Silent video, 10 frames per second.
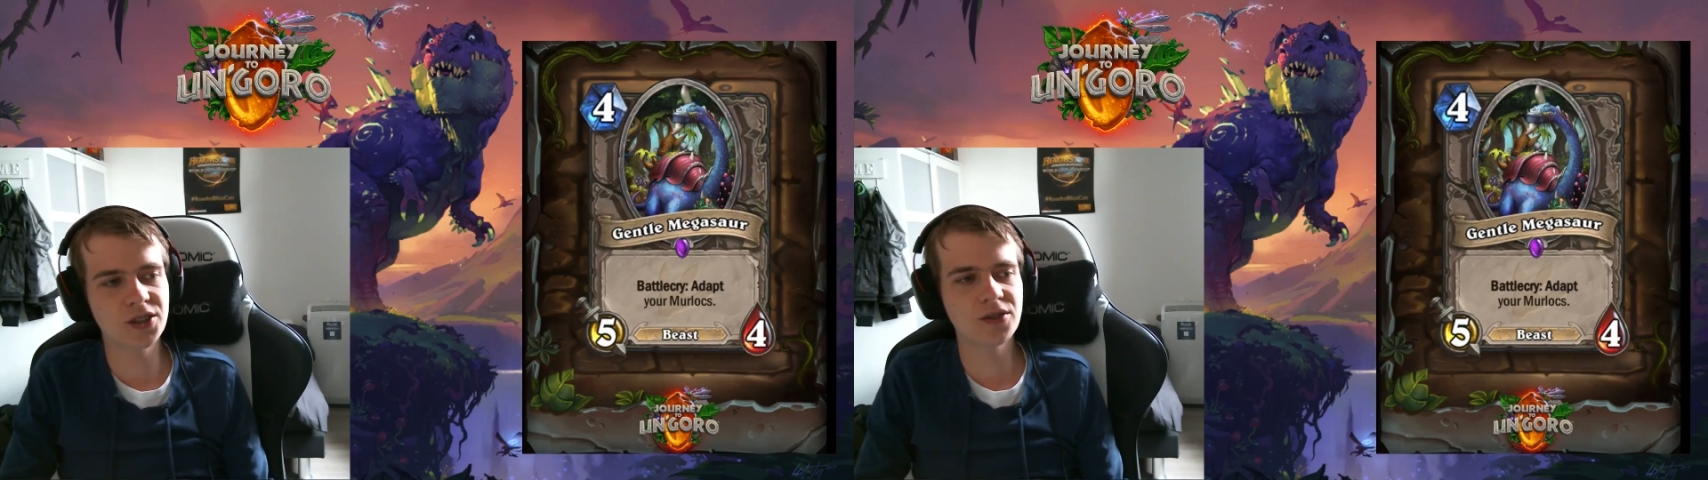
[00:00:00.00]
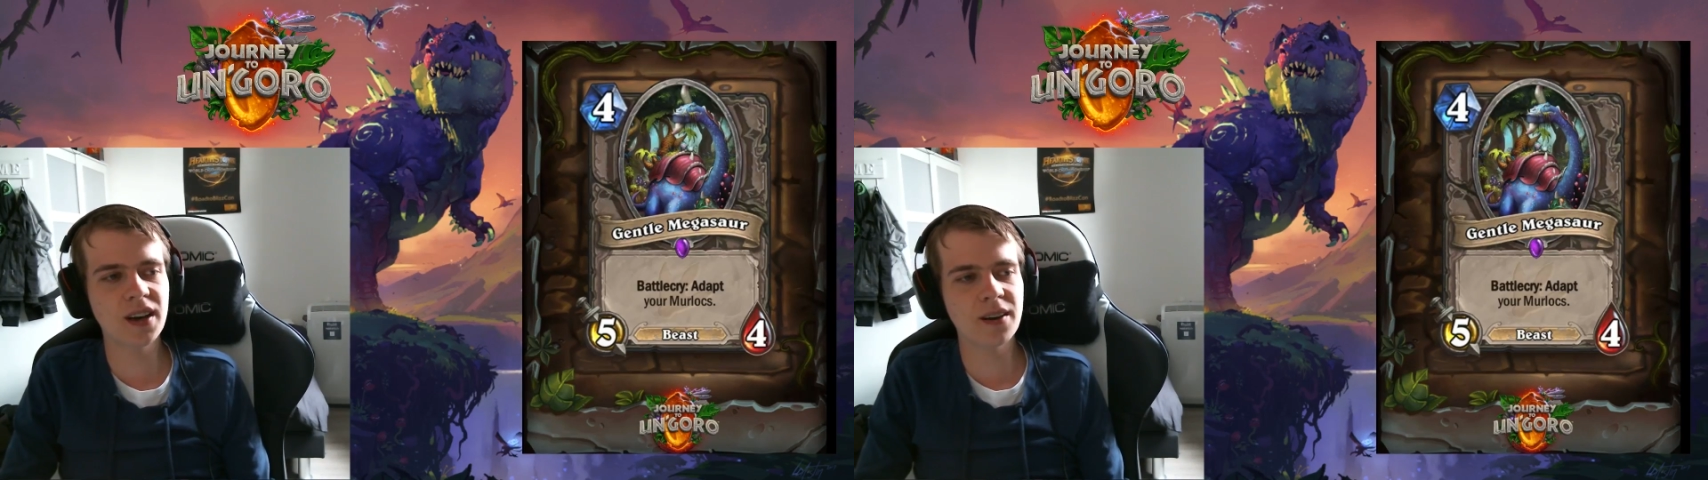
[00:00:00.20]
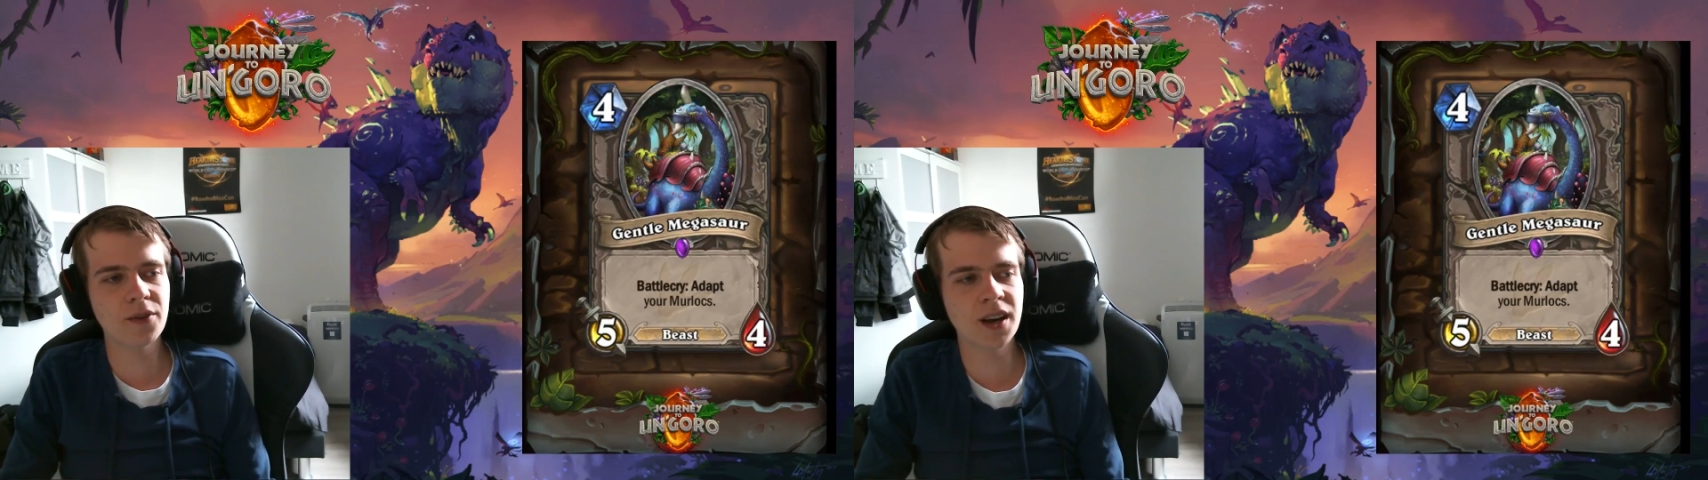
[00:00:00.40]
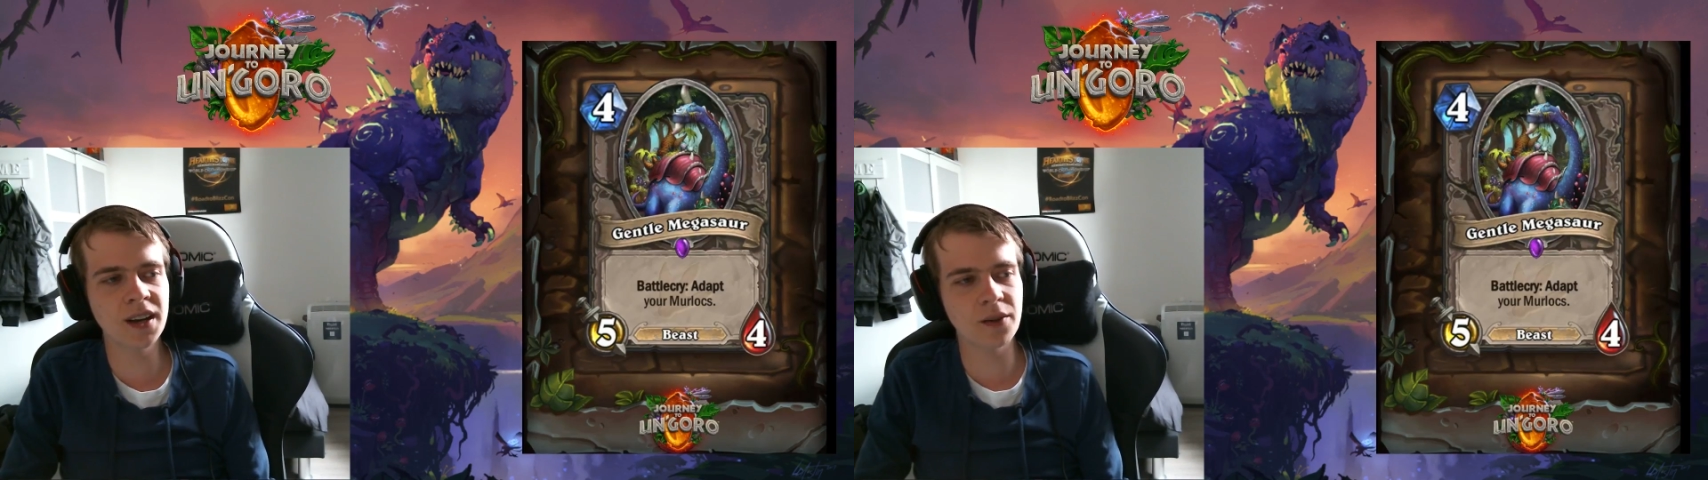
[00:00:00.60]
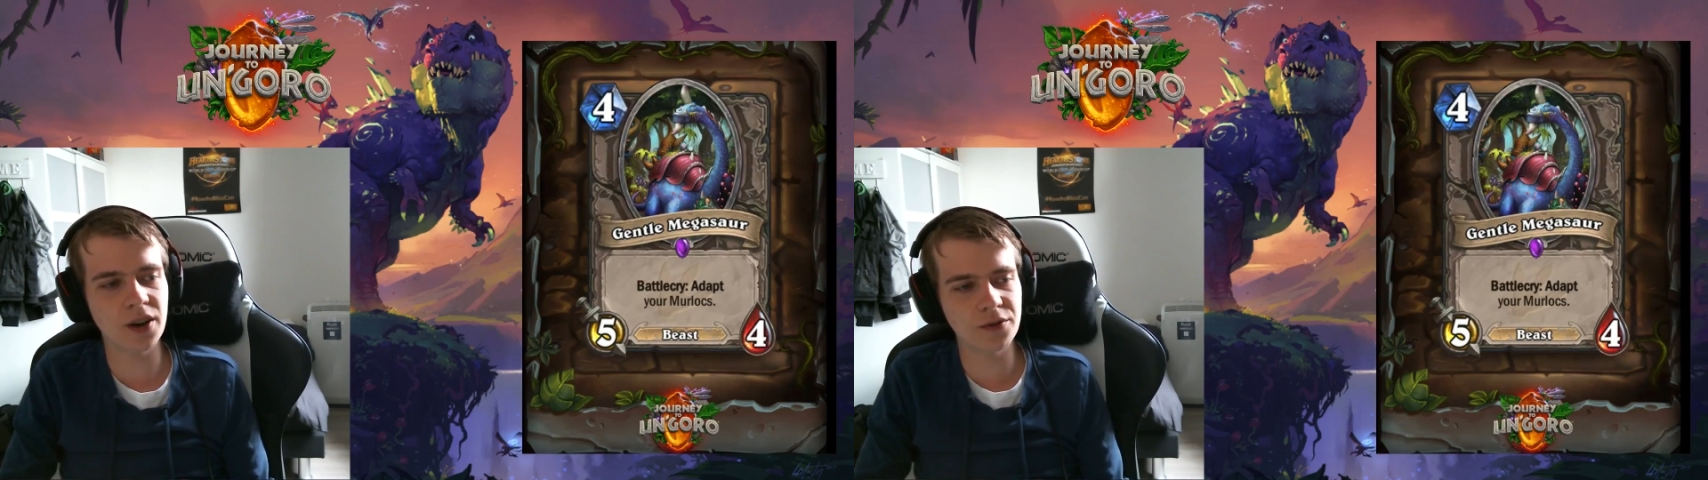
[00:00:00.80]
you not kind
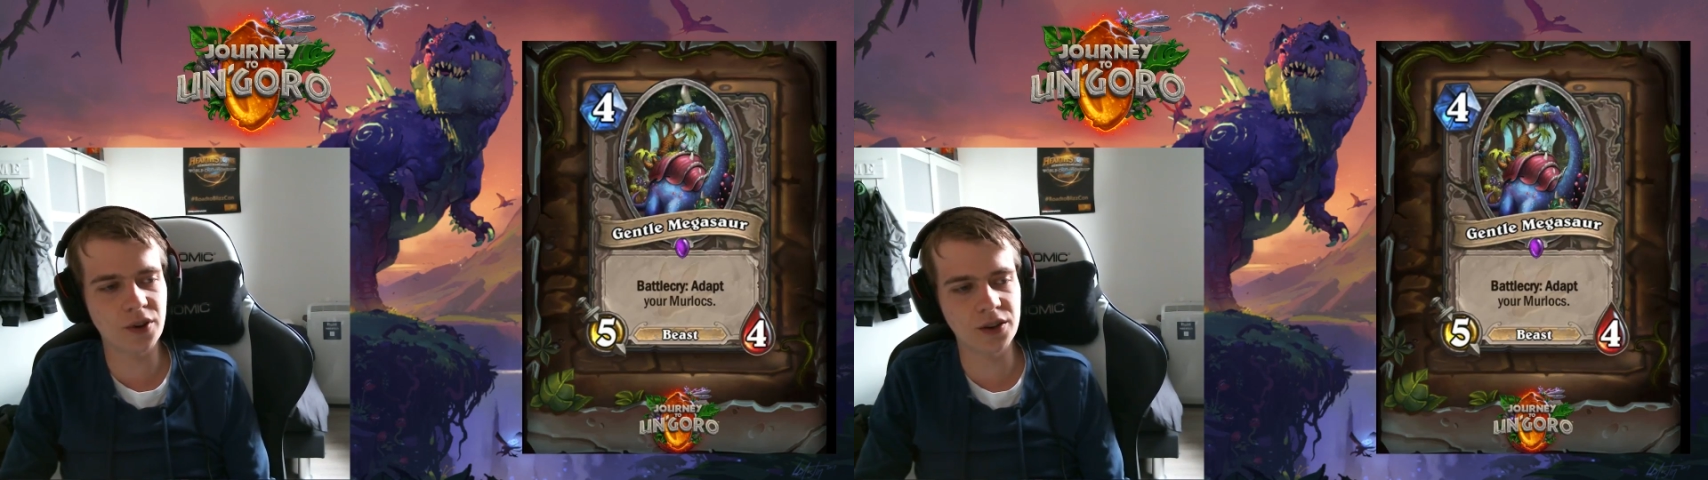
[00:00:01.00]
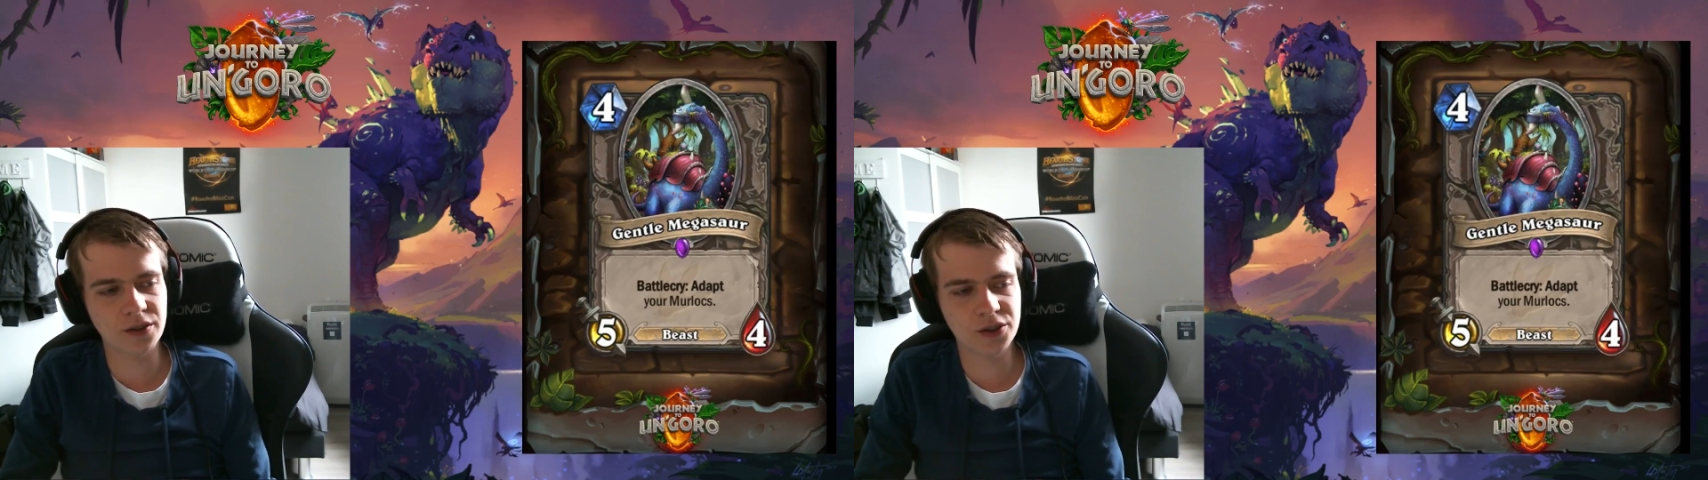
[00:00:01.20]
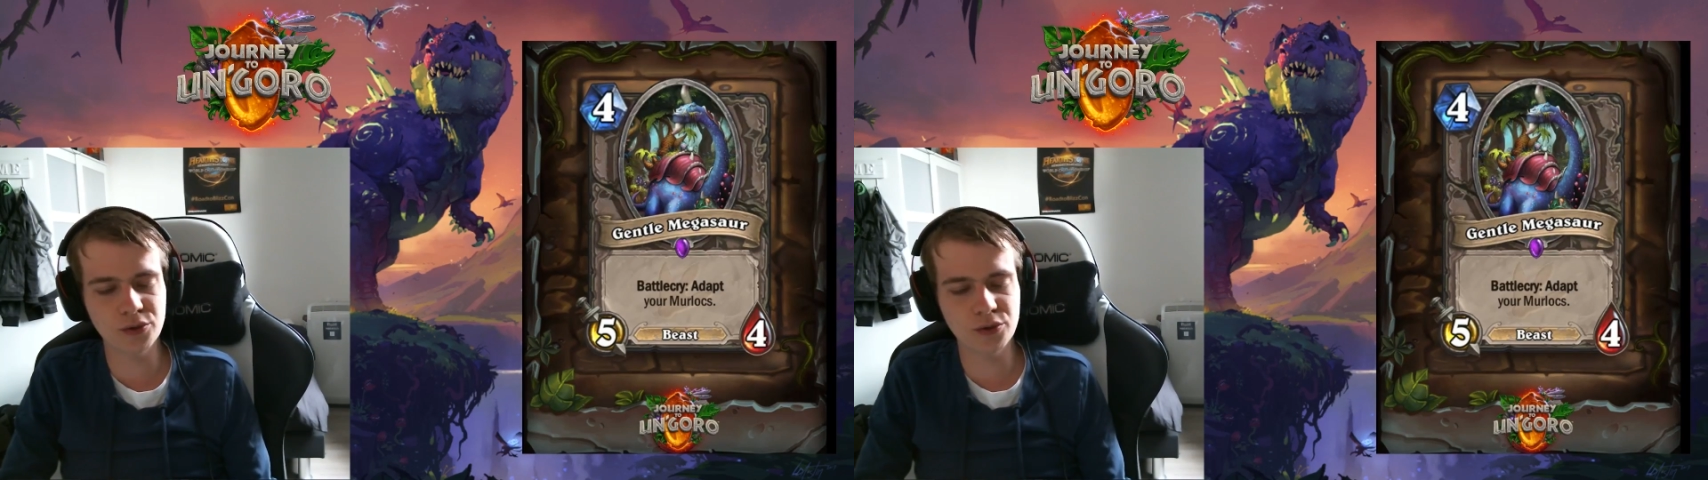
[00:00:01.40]
of want 1 or 2